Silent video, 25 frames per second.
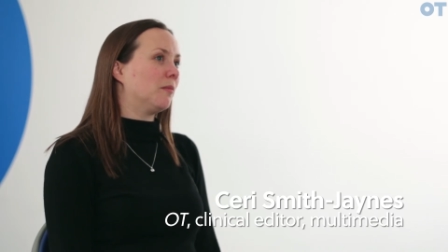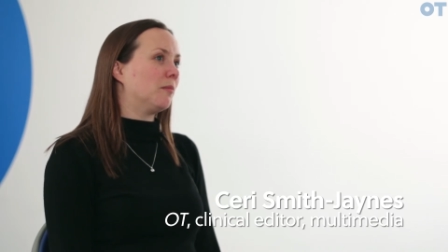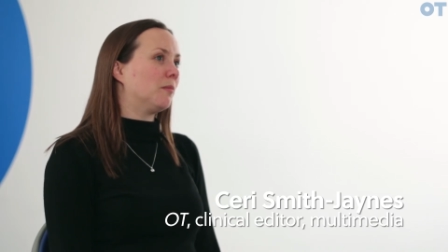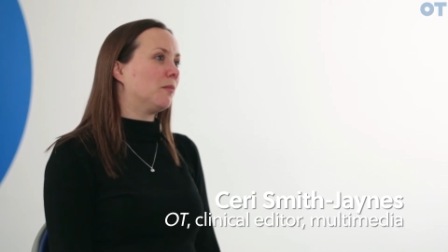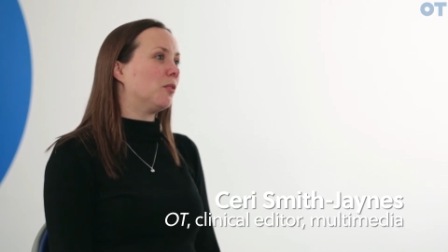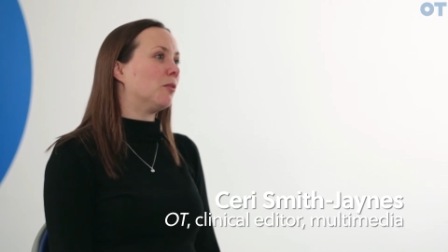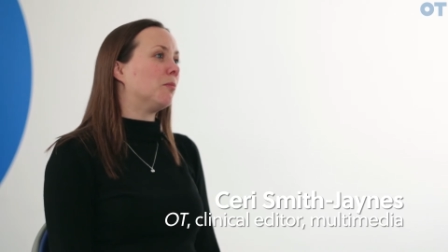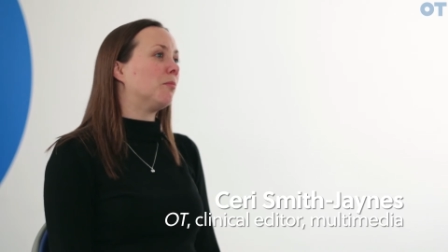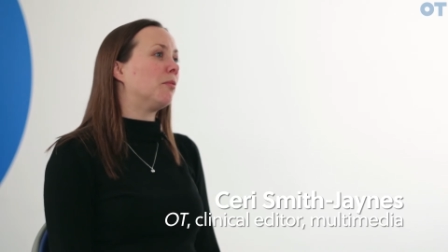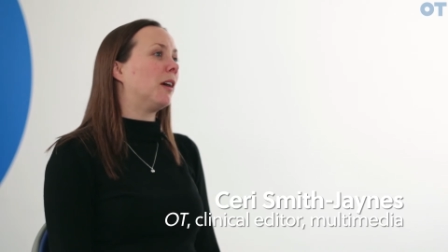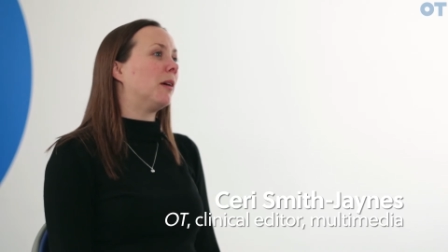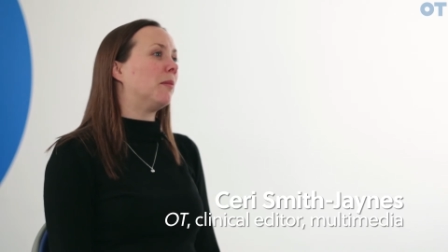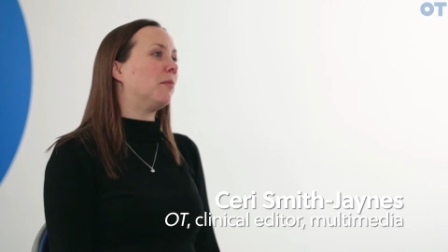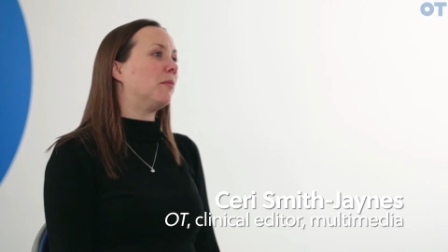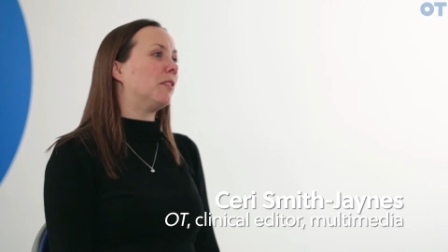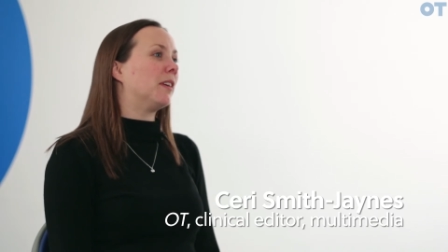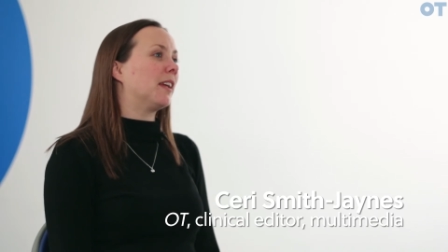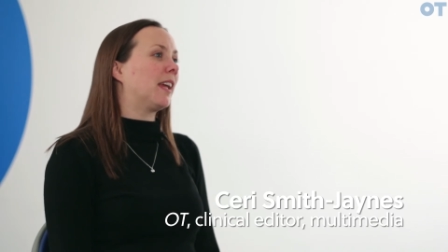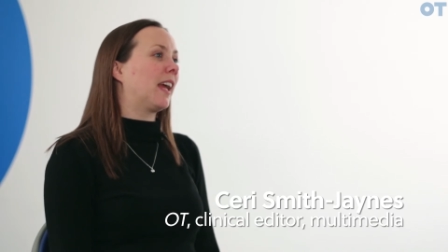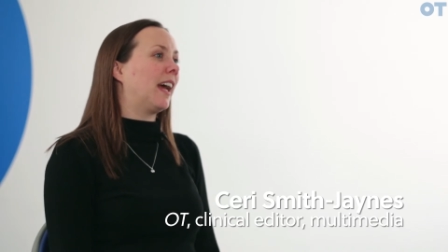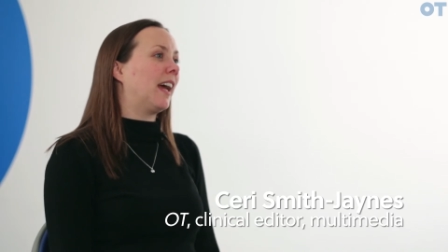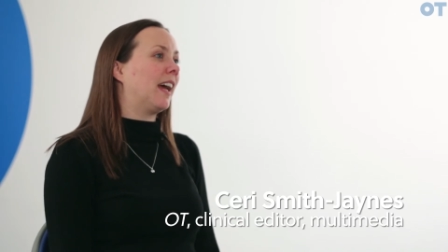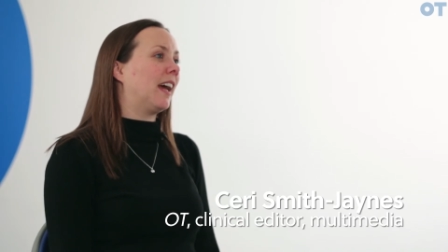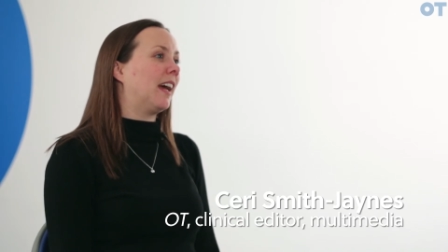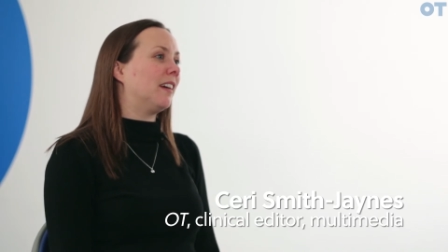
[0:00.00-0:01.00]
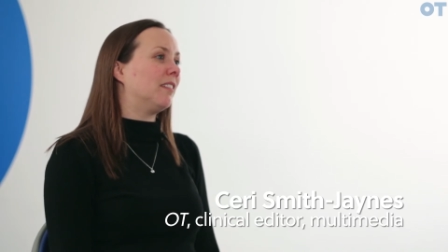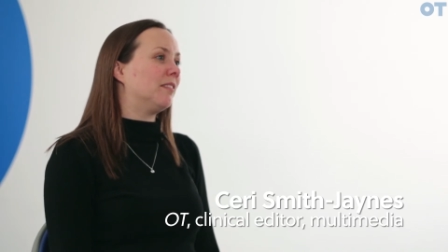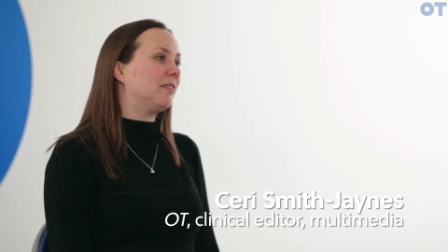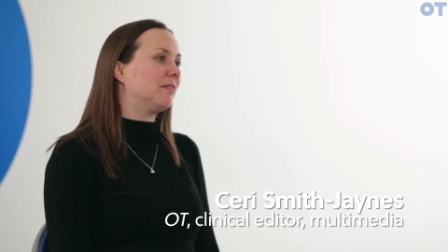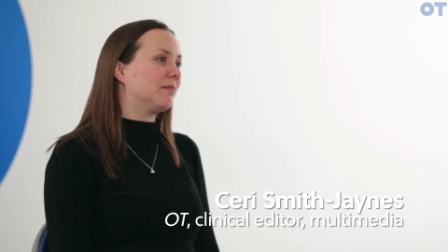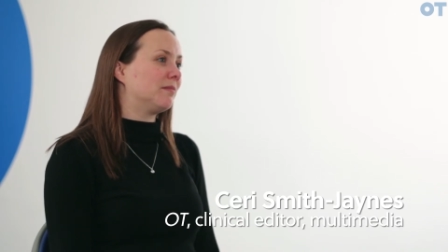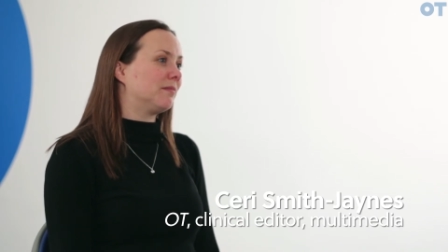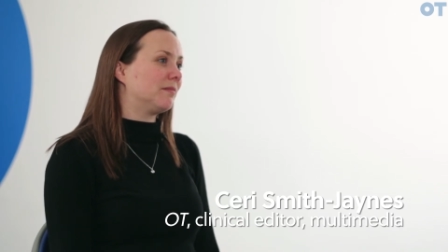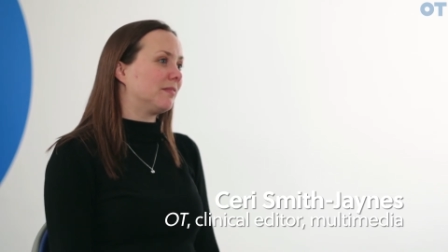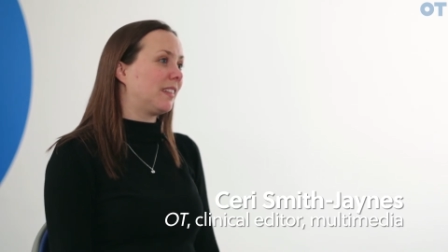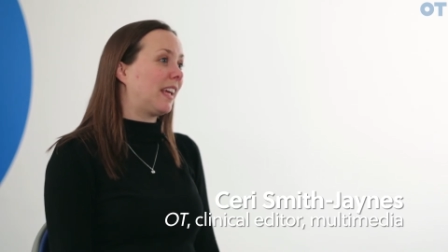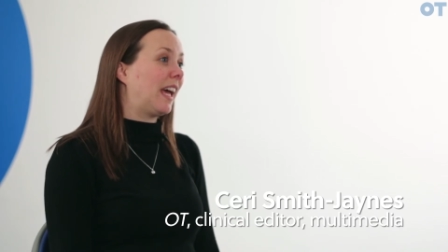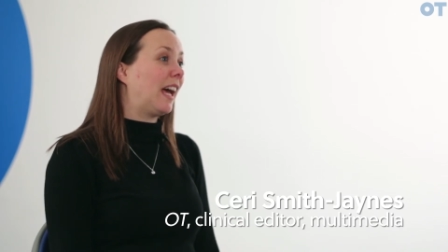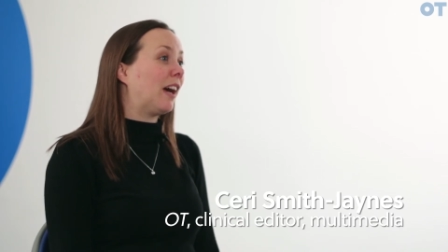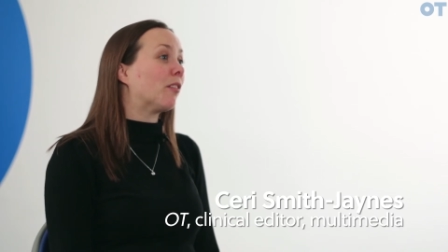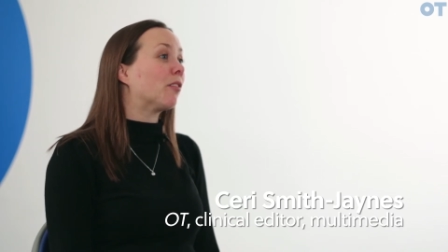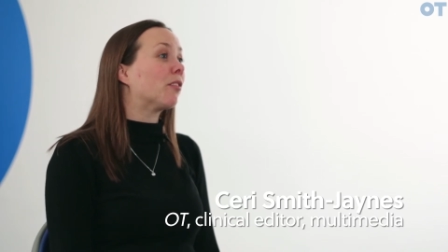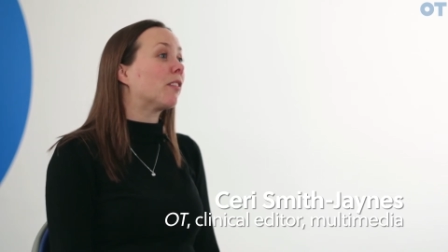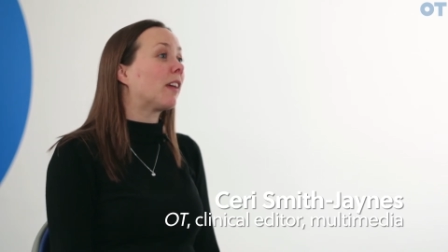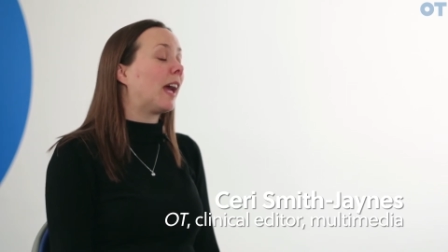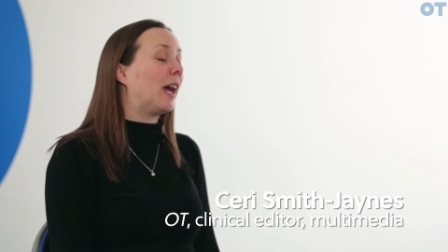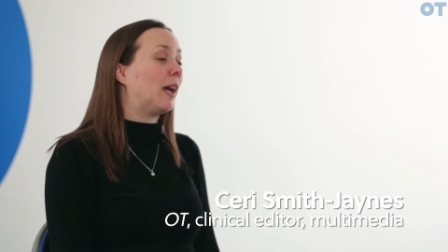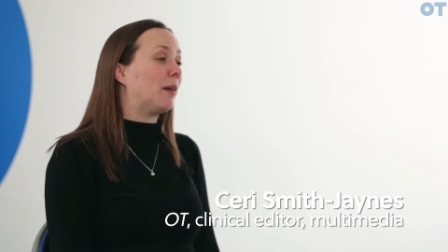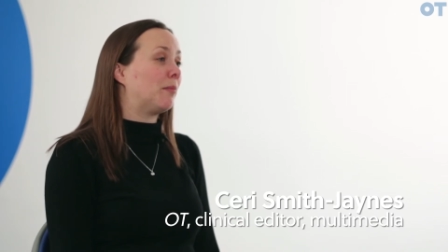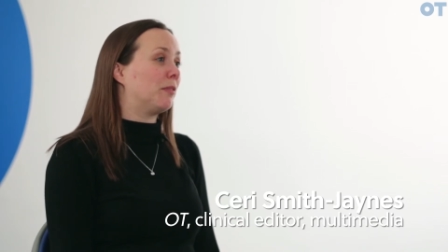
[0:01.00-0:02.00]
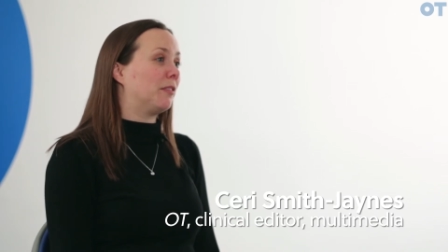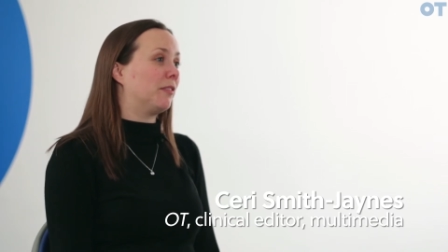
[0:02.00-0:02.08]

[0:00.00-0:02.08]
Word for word: more primary care healthcare